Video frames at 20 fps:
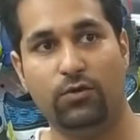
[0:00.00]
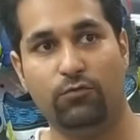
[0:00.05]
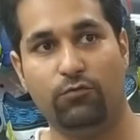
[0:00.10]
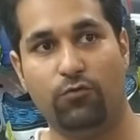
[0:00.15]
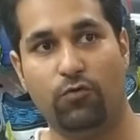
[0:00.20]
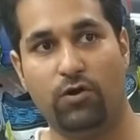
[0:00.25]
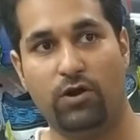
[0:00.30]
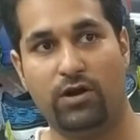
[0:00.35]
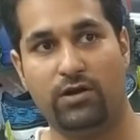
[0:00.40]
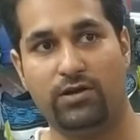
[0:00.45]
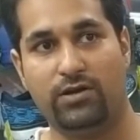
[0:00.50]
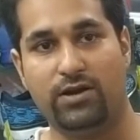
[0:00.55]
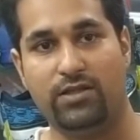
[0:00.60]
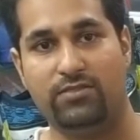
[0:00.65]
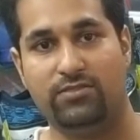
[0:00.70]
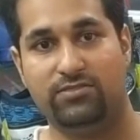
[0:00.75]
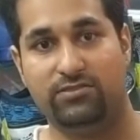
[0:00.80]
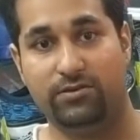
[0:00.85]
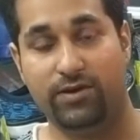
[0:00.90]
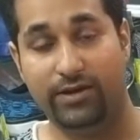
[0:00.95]

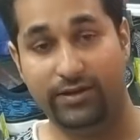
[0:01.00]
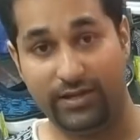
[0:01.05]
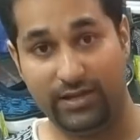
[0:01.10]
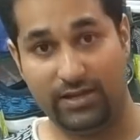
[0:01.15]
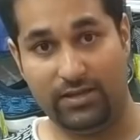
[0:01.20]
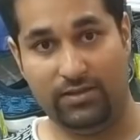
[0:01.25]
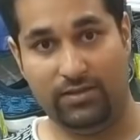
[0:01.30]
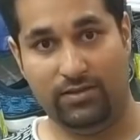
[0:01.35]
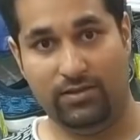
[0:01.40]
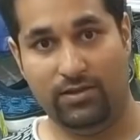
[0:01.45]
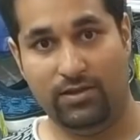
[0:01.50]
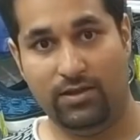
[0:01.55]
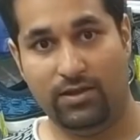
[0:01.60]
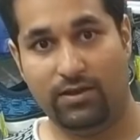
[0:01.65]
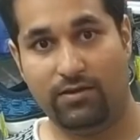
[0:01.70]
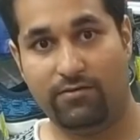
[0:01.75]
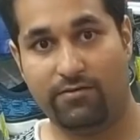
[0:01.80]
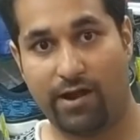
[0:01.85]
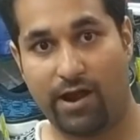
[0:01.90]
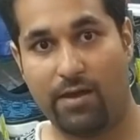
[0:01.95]
430
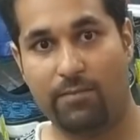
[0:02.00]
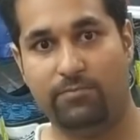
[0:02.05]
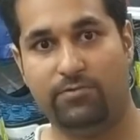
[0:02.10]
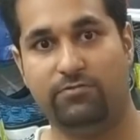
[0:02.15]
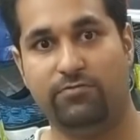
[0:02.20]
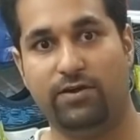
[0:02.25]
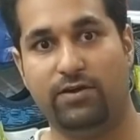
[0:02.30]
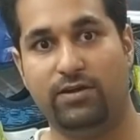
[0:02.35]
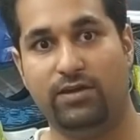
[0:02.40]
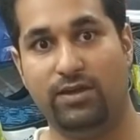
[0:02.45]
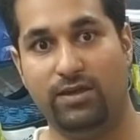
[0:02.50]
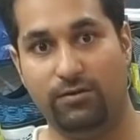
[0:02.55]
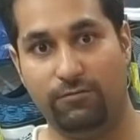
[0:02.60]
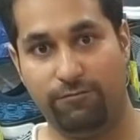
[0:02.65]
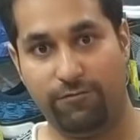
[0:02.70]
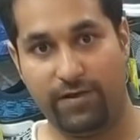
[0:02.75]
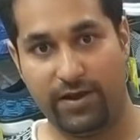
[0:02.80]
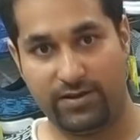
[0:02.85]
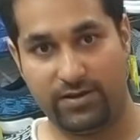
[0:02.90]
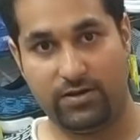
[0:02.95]
grams when
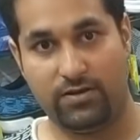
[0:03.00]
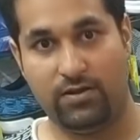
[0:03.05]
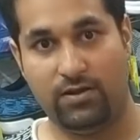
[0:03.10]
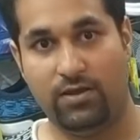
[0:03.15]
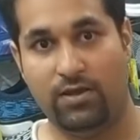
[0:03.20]
inflated,